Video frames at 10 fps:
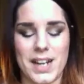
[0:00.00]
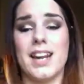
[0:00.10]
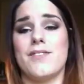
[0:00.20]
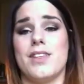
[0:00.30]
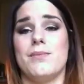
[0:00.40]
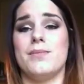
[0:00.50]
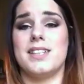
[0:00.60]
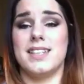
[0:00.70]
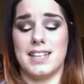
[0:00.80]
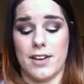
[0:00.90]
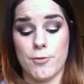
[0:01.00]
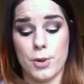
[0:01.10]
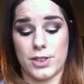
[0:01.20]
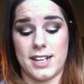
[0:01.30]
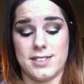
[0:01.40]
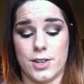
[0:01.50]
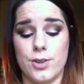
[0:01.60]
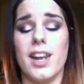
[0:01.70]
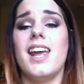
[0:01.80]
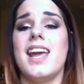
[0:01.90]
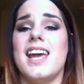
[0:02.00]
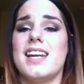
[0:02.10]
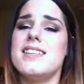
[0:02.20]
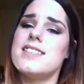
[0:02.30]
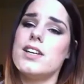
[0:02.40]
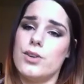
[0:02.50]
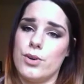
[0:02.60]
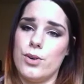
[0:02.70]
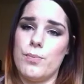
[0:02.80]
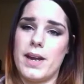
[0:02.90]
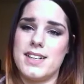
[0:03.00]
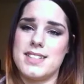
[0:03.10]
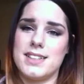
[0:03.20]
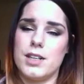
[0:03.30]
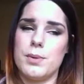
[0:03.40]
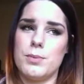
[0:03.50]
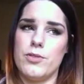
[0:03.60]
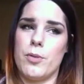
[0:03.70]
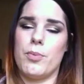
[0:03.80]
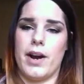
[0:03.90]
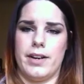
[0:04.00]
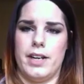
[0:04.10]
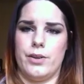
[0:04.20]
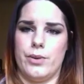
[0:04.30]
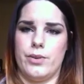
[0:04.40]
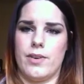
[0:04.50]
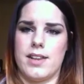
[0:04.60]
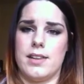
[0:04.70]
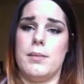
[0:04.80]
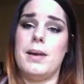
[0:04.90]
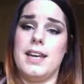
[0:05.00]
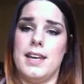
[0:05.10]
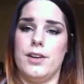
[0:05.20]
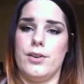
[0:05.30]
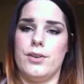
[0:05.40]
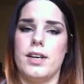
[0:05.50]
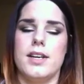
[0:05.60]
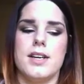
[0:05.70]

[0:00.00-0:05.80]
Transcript: Love them. Love Birthday Suit. It is a nude, but it's a little bit more of a brownie nude rather than a pinky nude.